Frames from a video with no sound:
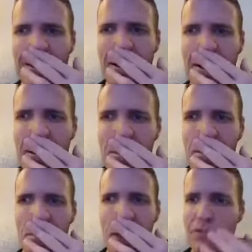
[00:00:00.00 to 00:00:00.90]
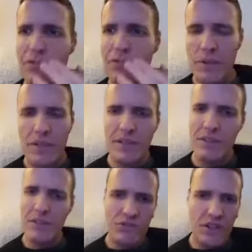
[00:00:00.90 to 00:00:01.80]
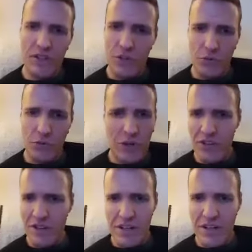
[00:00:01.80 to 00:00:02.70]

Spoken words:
I never really studied nutrition.